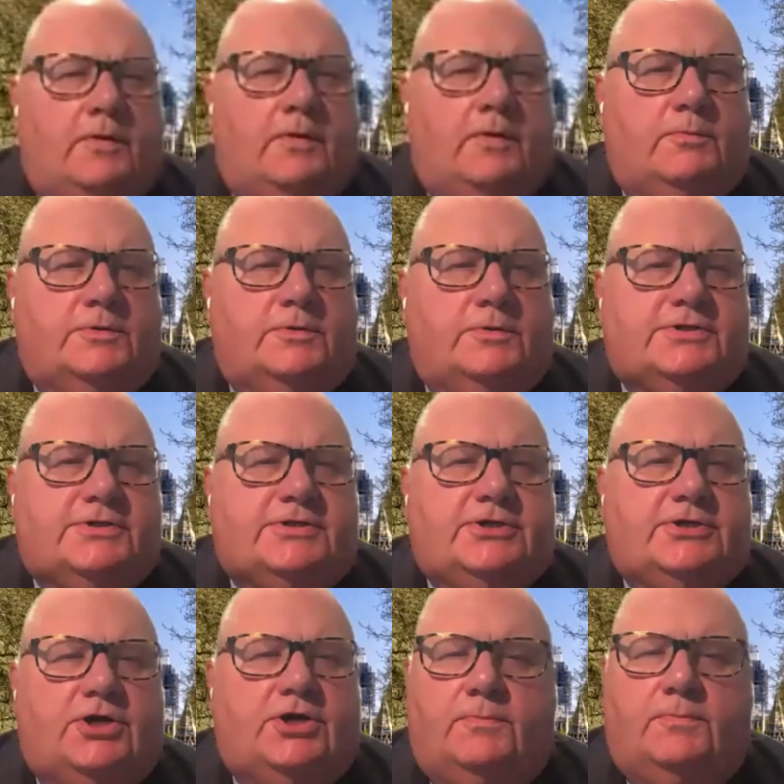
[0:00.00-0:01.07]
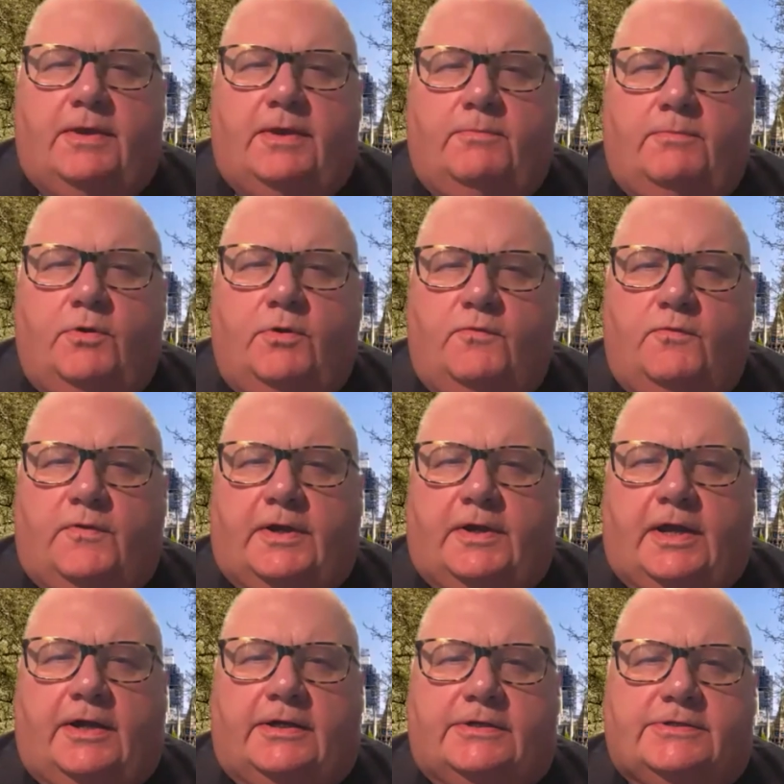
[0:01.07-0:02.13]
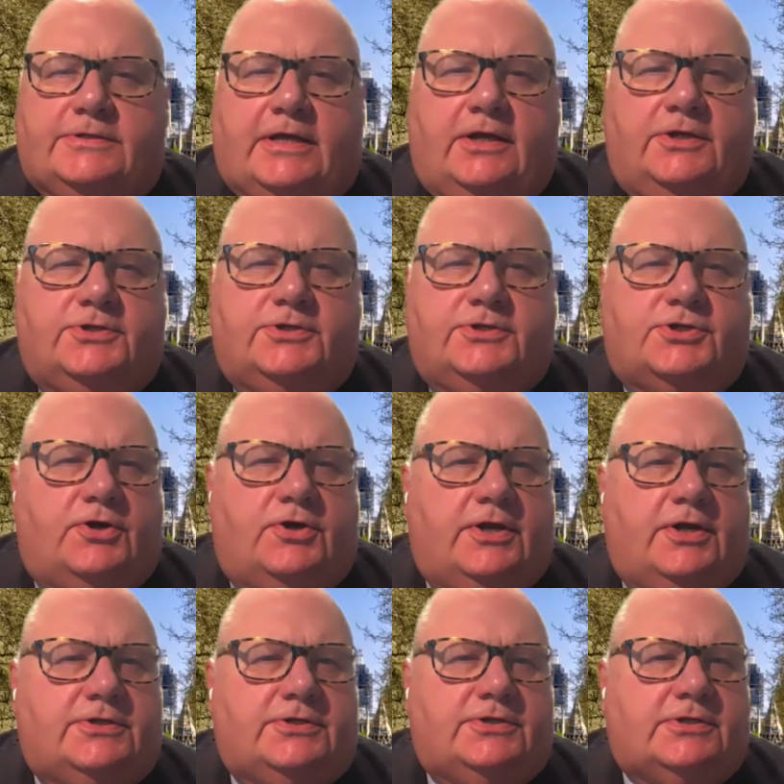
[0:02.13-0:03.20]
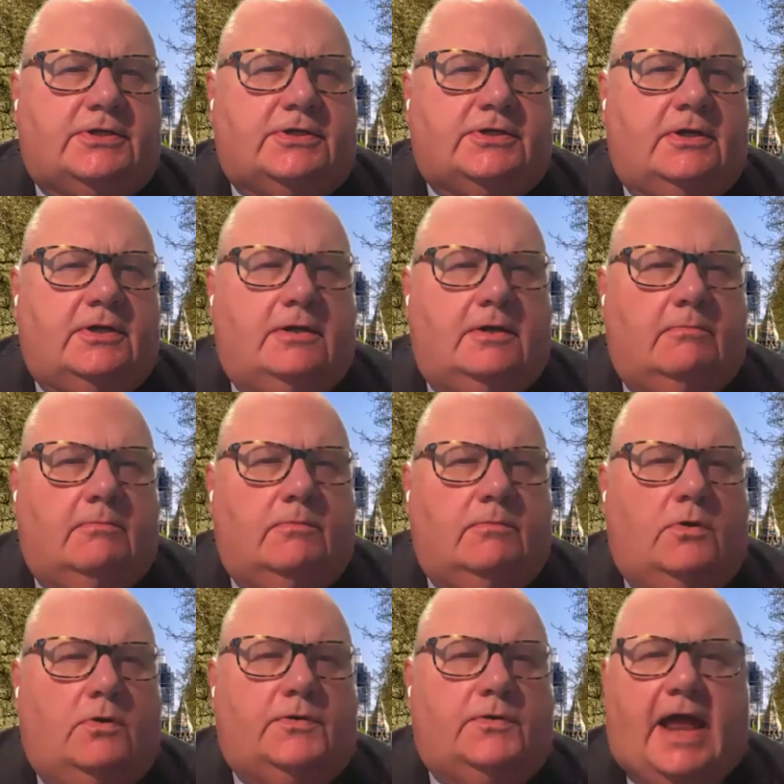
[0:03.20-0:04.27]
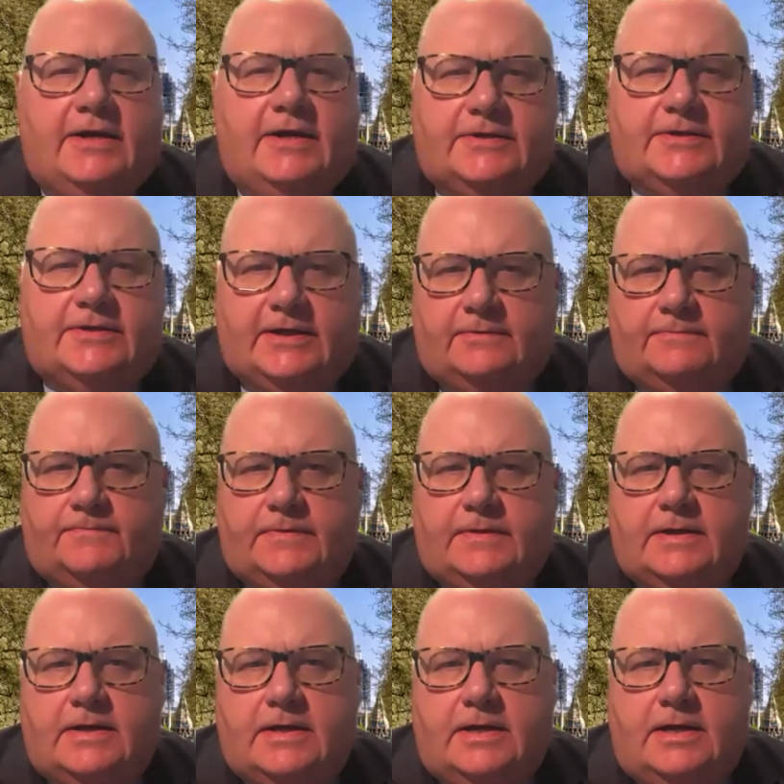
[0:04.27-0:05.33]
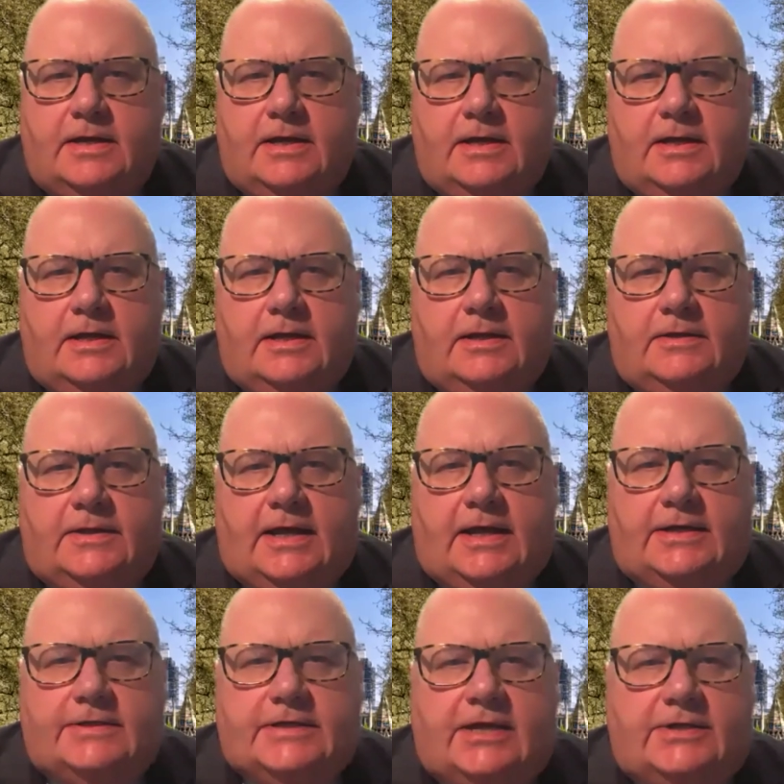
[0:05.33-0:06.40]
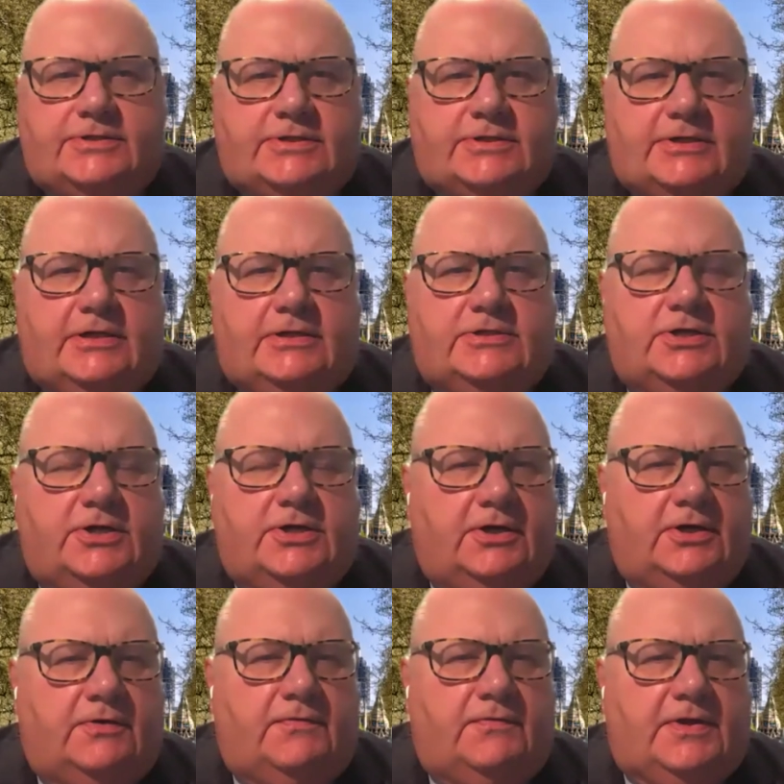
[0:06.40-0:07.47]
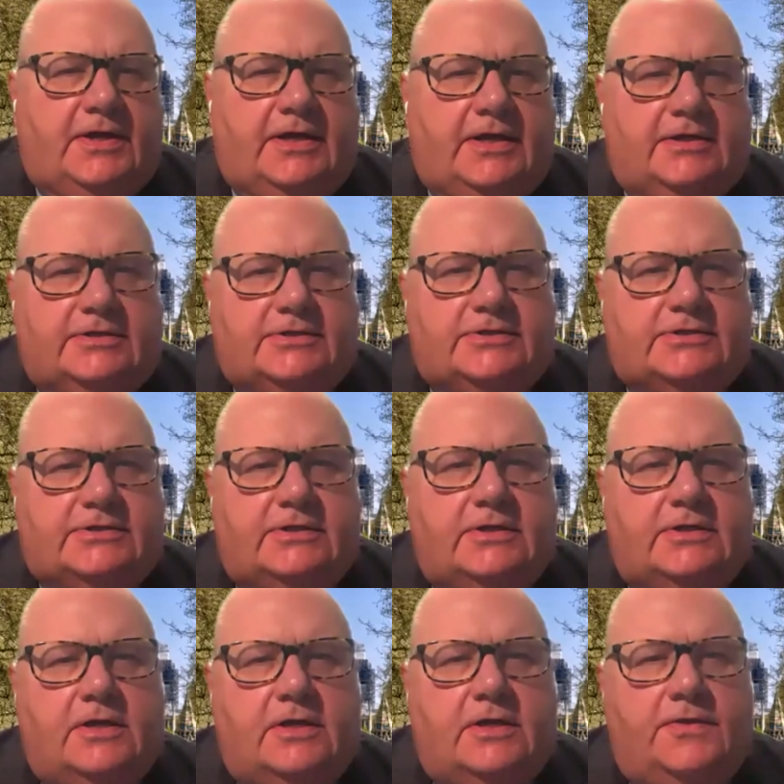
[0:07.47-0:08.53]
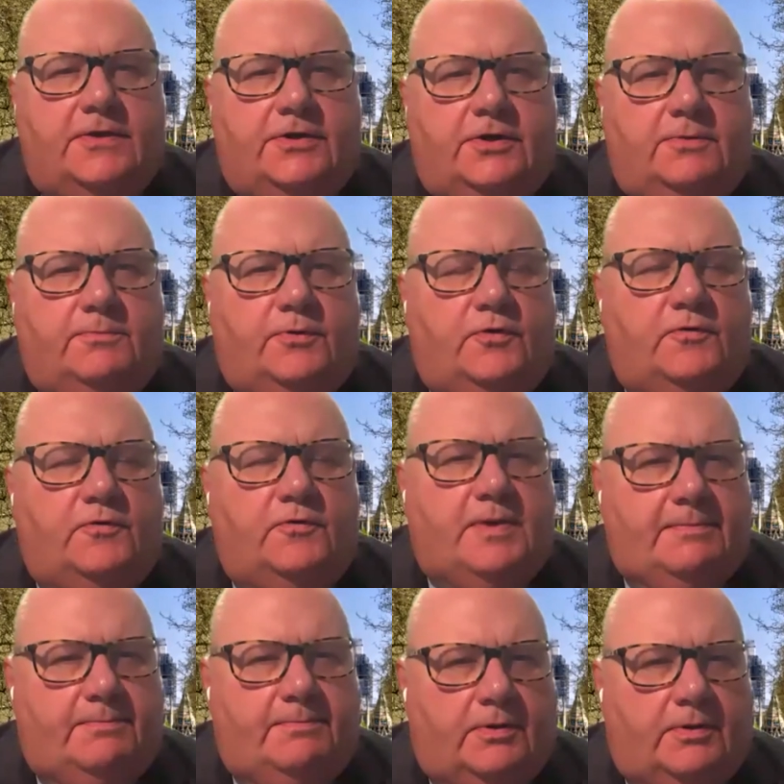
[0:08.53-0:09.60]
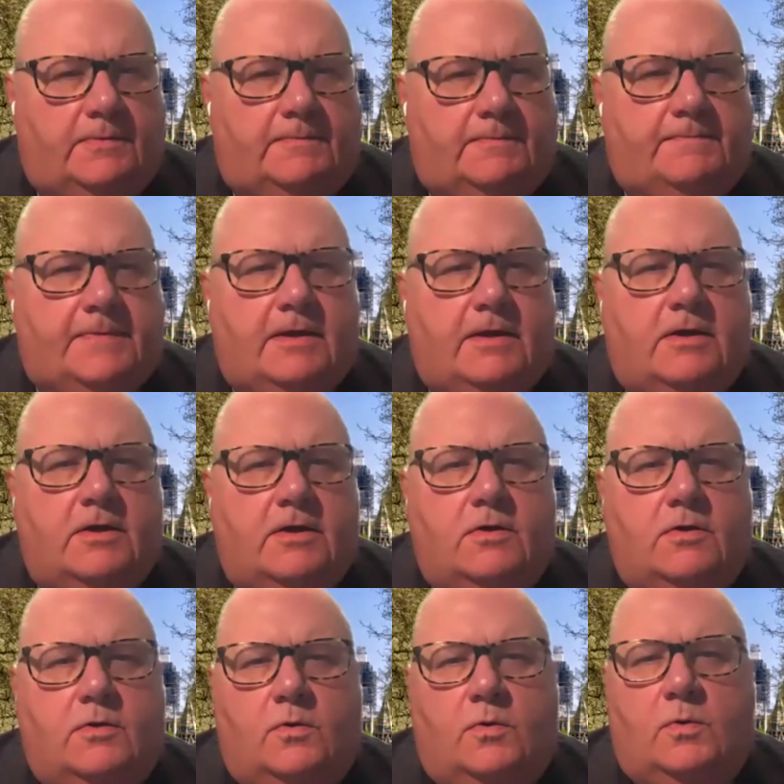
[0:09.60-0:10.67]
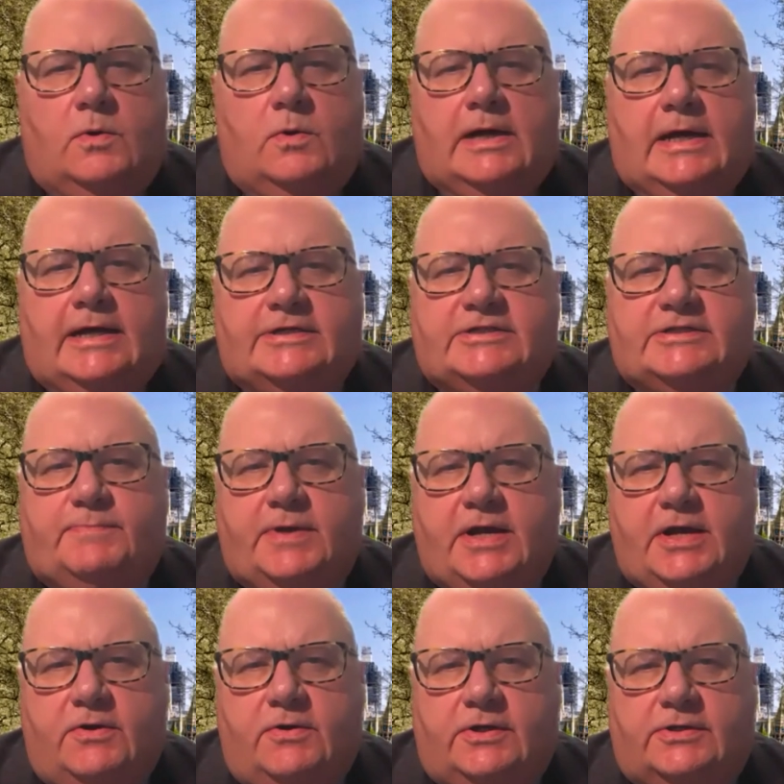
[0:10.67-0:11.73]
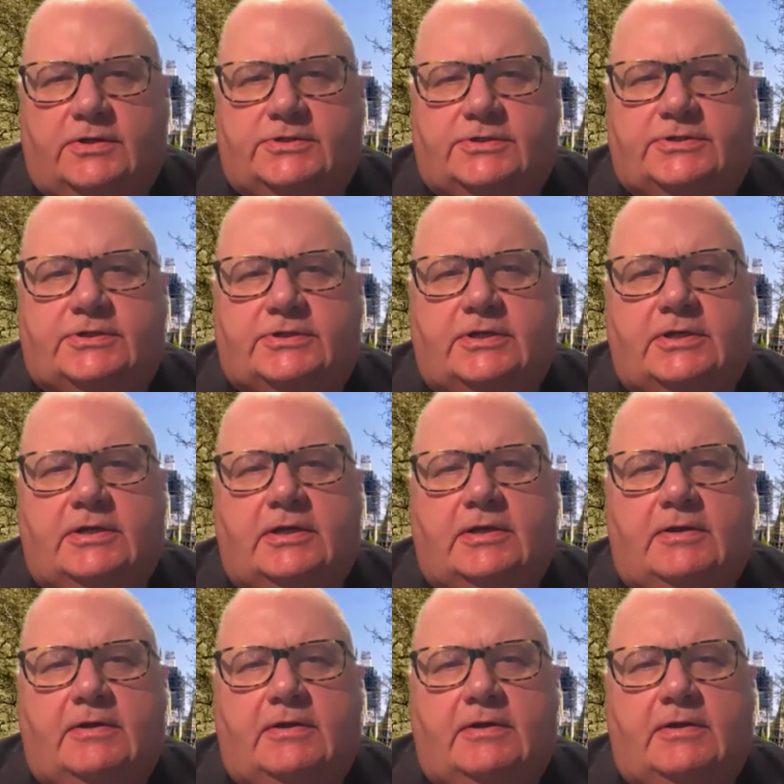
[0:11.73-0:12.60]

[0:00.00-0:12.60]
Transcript: was terribly moving, and it illustrates more than anything that as the turning of the years, the number of people who experienced